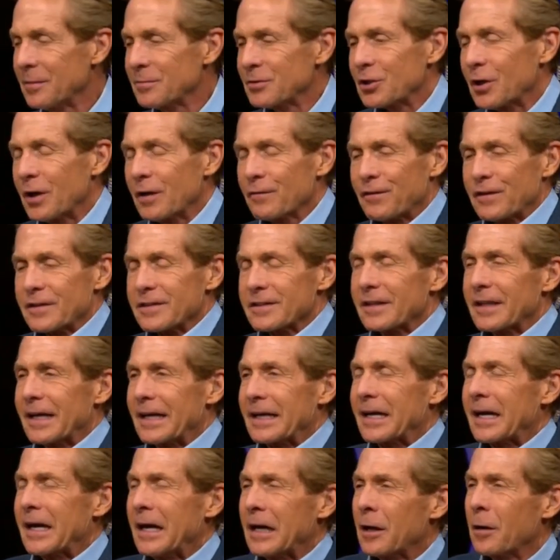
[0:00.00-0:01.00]
off as
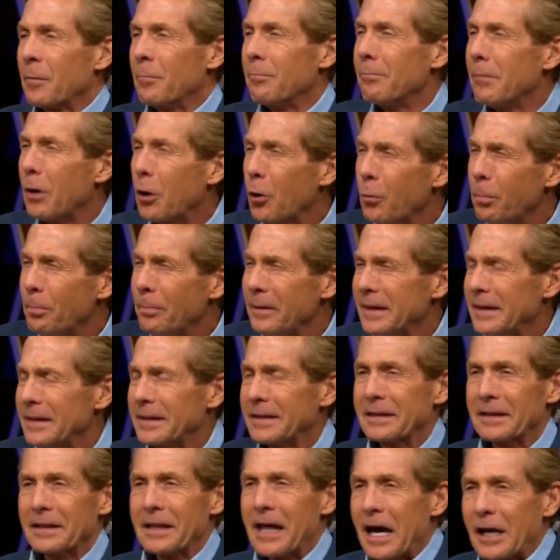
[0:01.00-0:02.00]
like kind of mopey
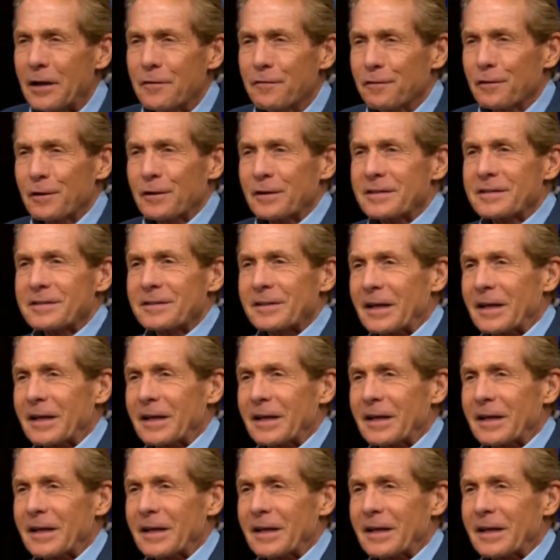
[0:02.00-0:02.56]
and lifeless.